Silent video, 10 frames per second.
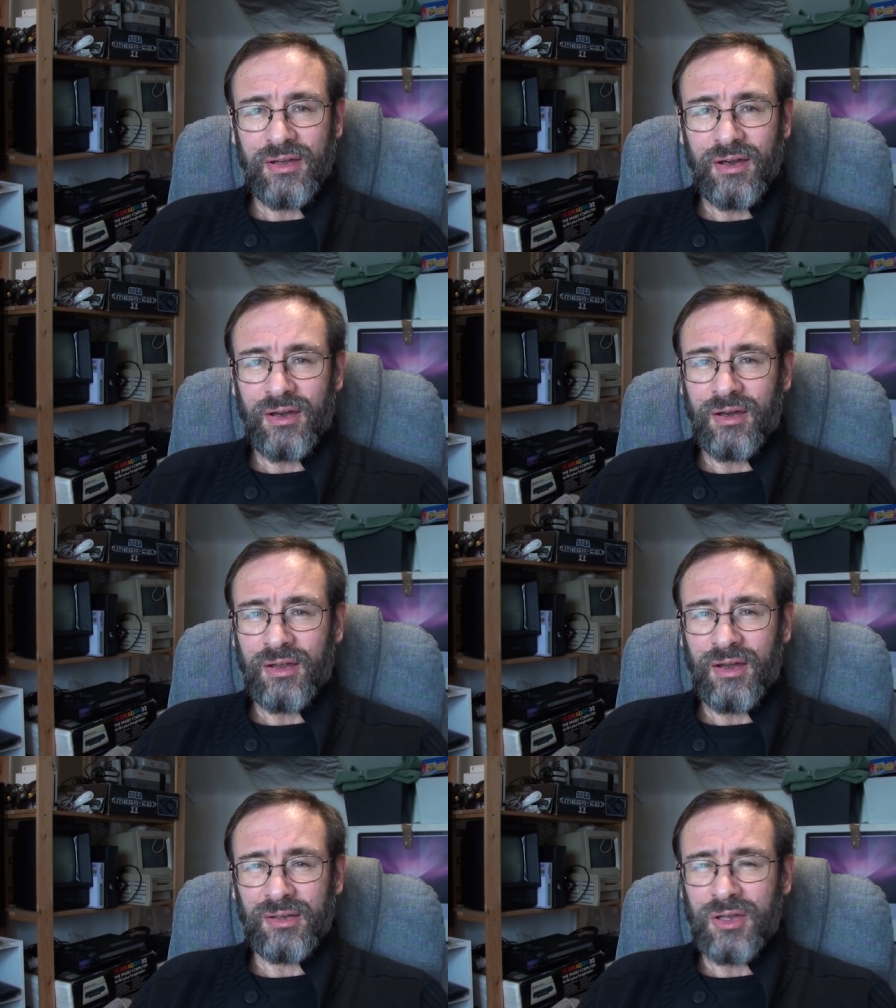
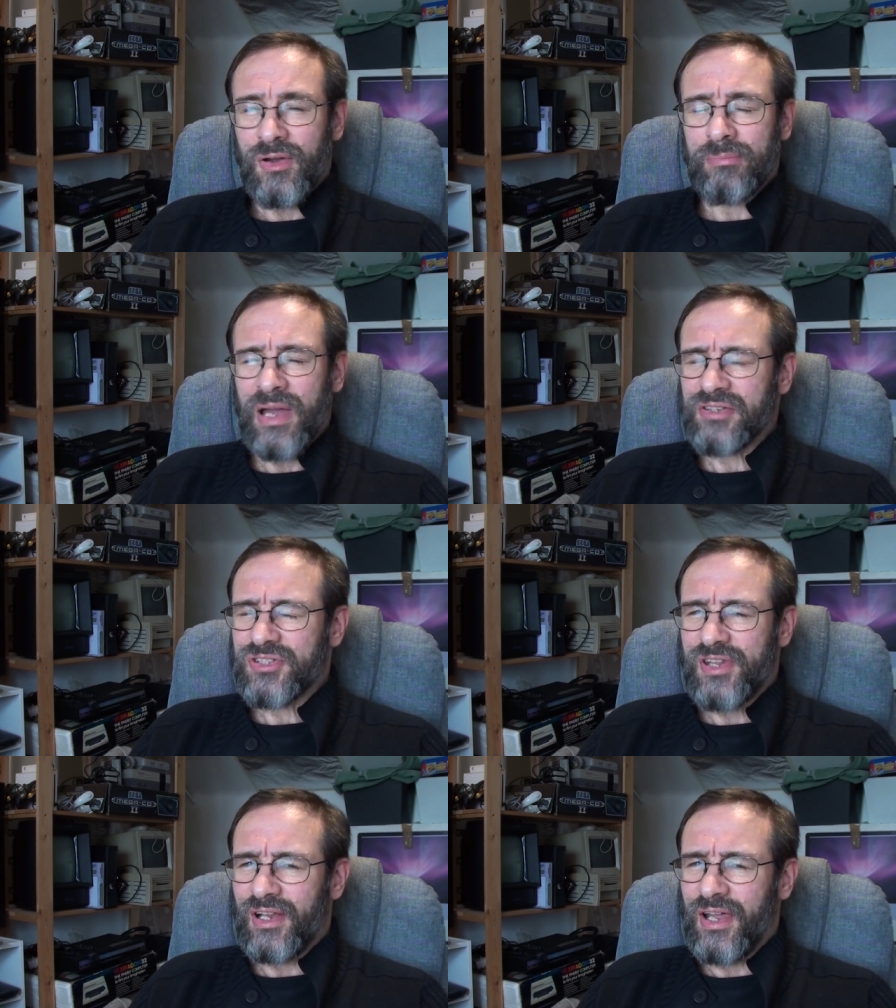And going back
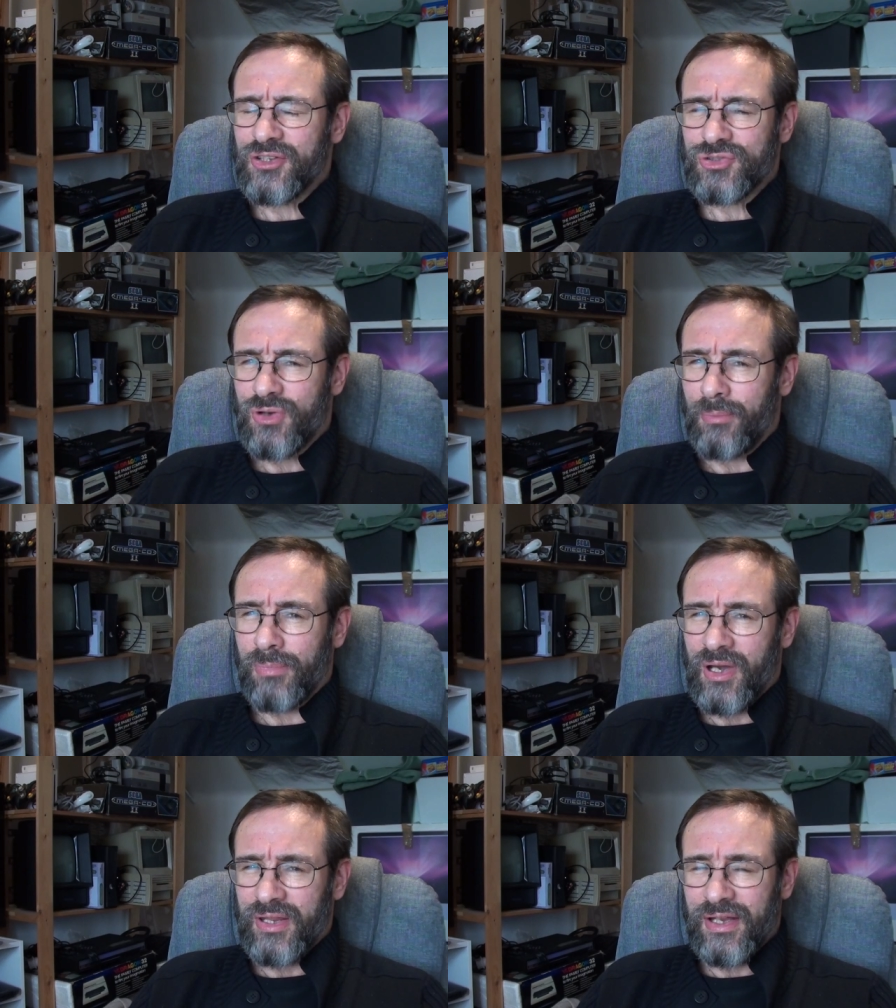to the Electron
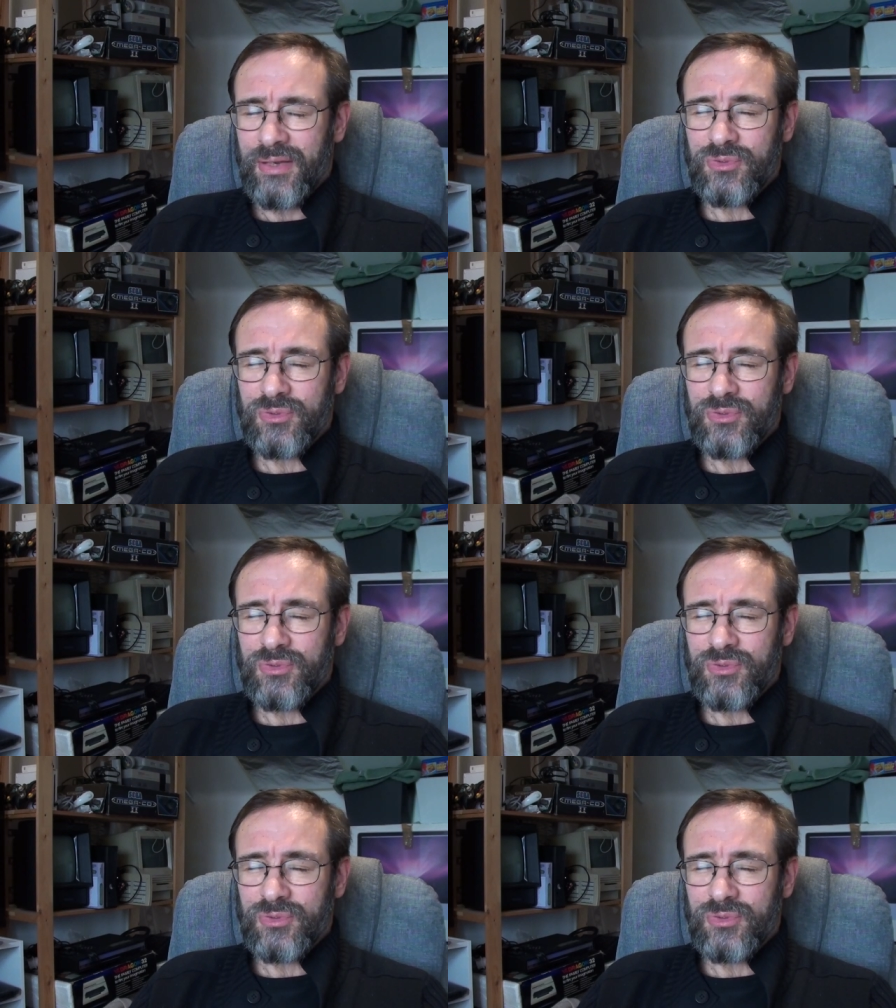by then,